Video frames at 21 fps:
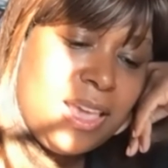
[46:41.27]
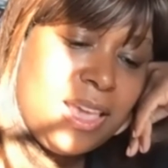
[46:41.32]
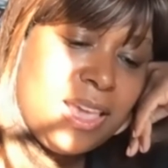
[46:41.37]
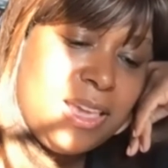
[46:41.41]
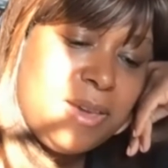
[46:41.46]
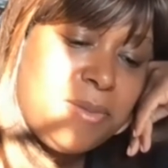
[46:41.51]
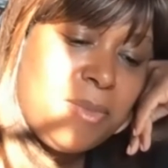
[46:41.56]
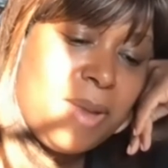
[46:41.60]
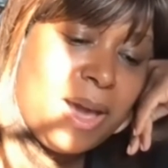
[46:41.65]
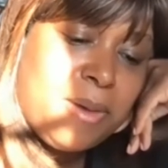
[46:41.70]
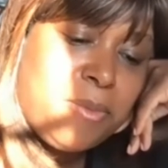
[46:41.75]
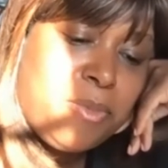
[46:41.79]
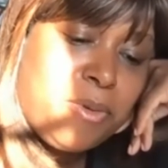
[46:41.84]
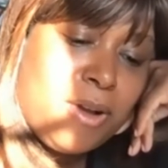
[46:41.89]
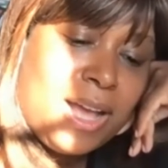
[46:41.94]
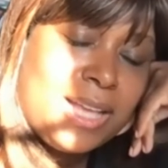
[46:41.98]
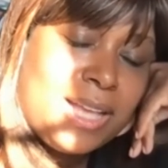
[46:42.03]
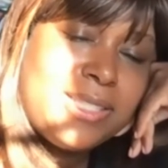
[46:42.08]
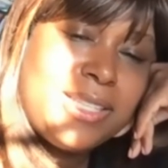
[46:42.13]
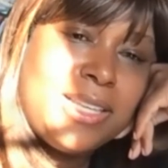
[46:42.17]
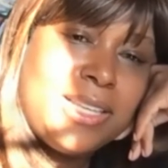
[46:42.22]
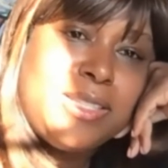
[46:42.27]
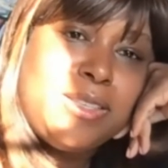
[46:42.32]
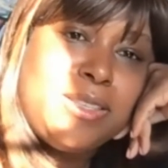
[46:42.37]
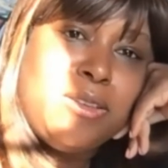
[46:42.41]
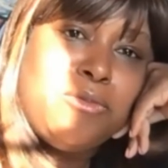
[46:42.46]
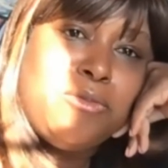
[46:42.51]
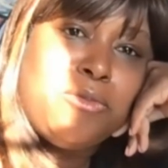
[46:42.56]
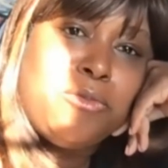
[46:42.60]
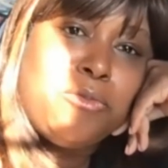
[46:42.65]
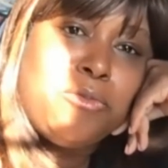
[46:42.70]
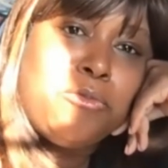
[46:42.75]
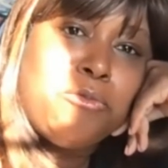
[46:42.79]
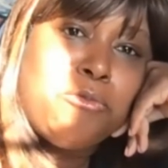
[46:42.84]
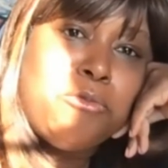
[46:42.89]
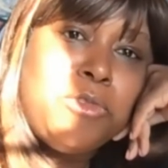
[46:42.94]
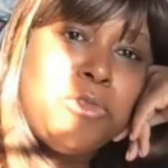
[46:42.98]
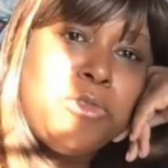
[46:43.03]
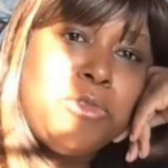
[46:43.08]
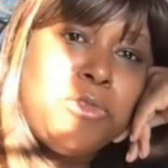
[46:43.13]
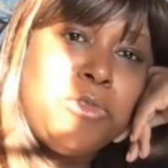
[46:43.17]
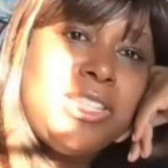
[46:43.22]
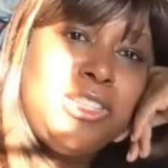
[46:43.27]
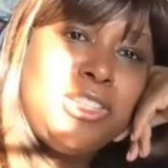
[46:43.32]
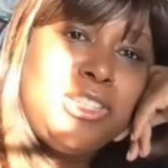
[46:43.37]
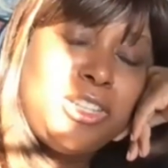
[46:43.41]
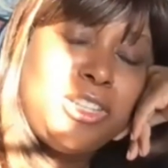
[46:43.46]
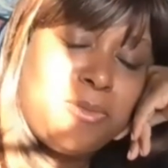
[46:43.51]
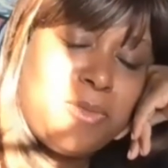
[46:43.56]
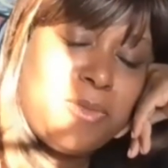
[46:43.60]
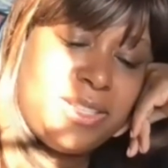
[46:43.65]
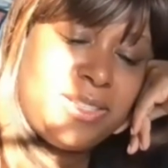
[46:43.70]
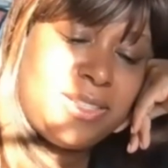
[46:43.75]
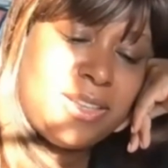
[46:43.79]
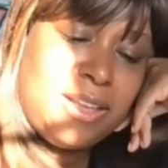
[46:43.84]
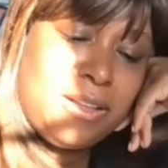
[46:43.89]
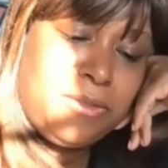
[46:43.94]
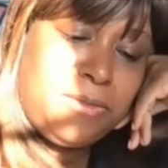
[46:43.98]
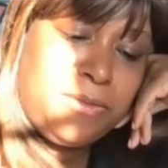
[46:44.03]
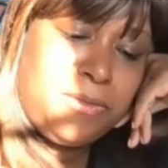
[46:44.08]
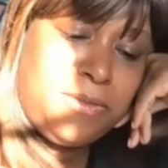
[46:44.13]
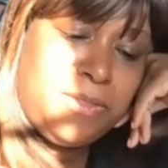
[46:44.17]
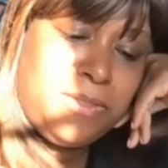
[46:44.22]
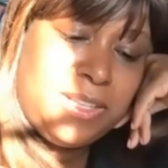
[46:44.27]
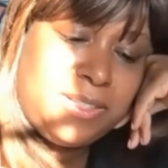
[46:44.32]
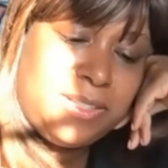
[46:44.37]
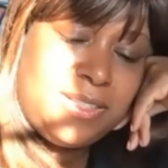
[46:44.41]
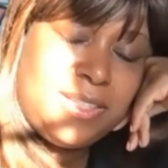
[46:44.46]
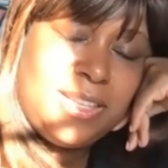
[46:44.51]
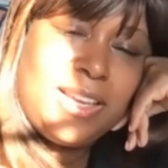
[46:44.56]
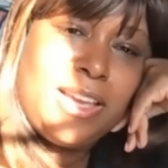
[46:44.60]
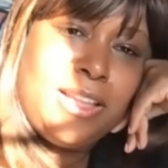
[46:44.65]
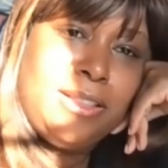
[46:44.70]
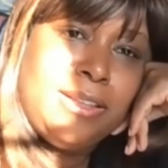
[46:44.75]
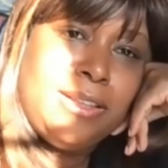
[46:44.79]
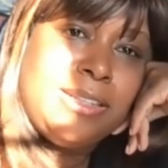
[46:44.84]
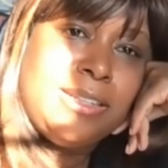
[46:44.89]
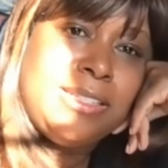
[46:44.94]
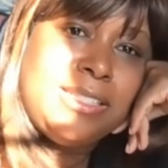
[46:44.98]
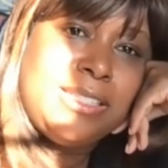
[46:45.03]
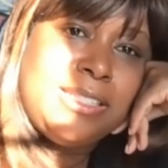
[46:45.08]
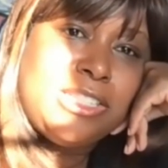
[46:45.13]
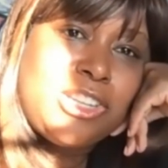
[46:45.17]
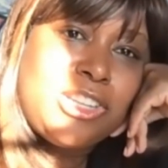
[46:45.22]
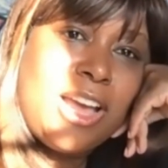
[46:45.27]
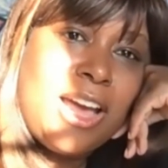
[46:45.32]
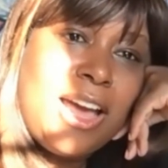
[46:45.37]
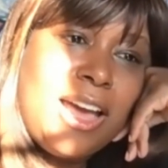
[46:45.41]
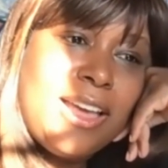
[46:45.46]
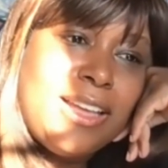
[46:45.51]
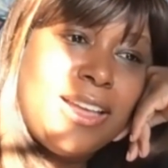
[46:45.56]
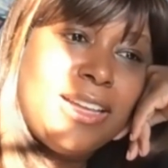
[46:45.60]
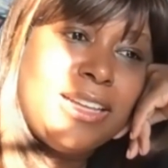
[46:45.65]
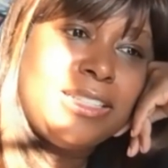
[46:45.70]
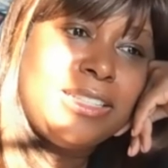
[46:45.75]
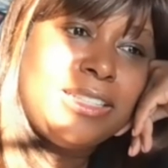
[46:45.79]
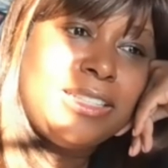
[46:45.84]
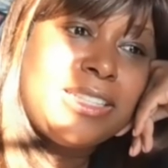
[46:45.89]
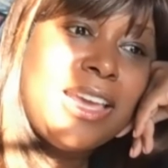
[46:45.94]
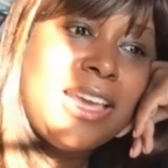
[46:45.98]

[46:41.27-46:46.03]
in my process of reteaching myself this thing I learned as a child,